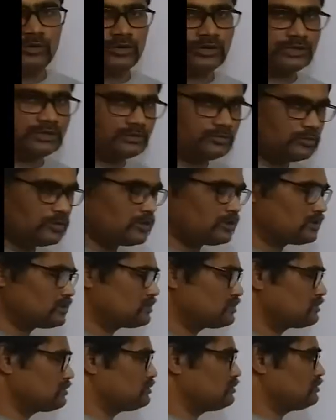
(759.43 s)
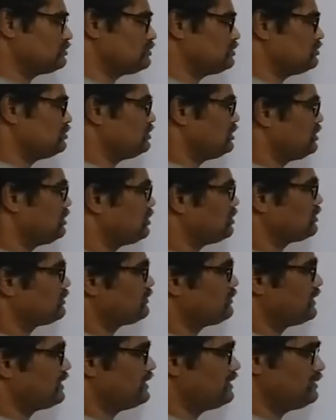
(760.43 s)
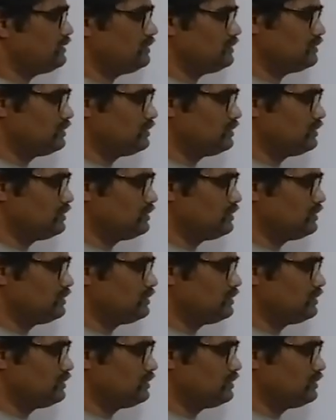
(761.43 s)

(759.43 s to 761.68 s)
on the spot. So, you will not find